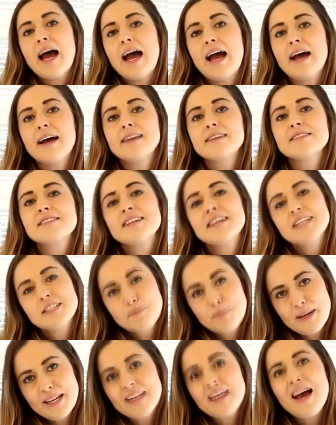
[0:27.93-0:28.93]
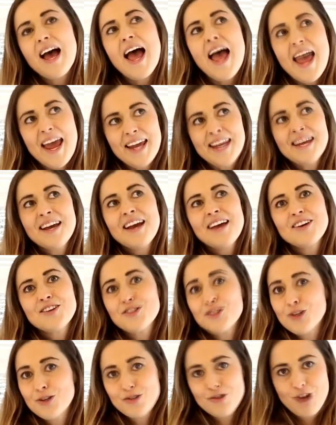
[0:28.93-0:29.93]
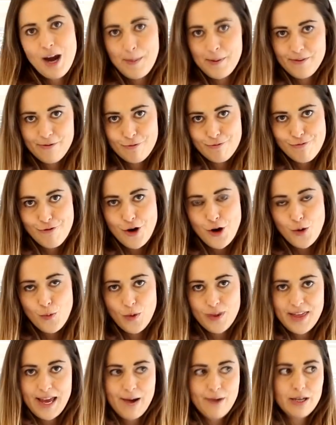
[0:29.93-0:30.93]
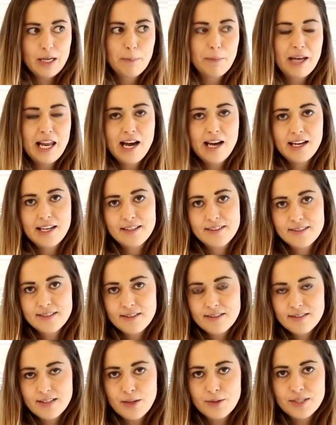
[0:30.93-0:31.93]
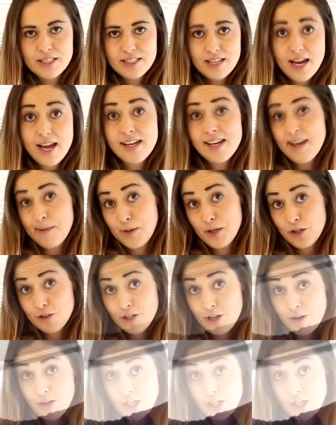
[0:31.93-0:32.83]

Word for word: and it's been a sun trap of a room without any blinds. So today I'm going to show